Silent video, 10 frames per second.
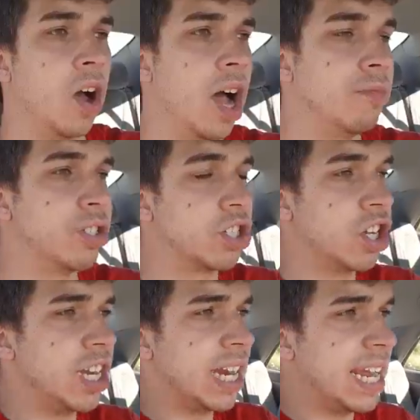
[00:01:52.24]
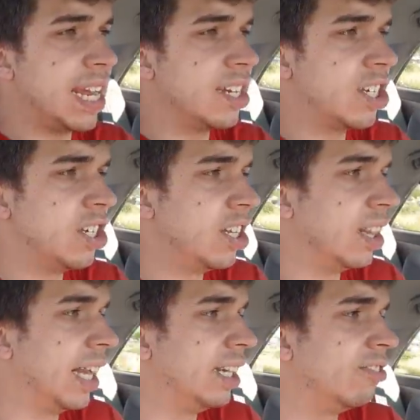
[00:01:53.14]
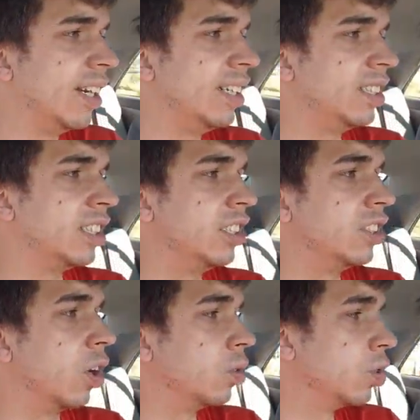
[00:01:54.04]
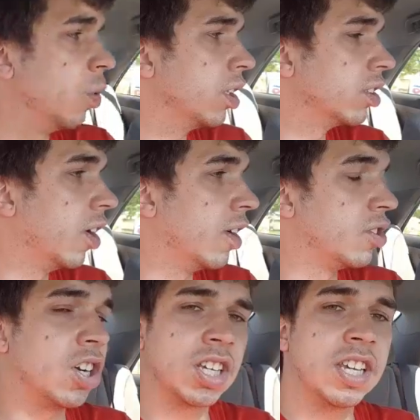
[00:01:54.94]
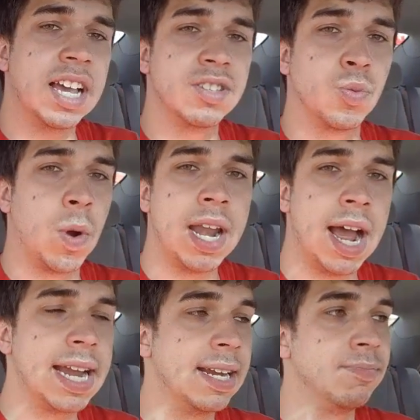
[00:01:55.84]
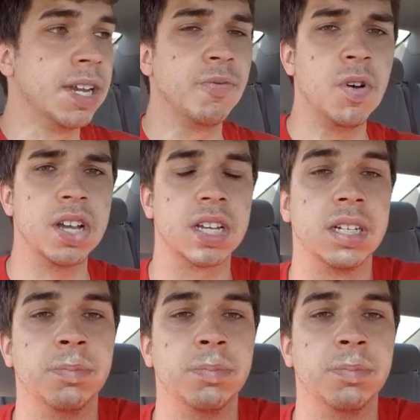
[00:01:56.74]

I'm just turning into the laneway to go to work, so I will talk to you guys when I am done work.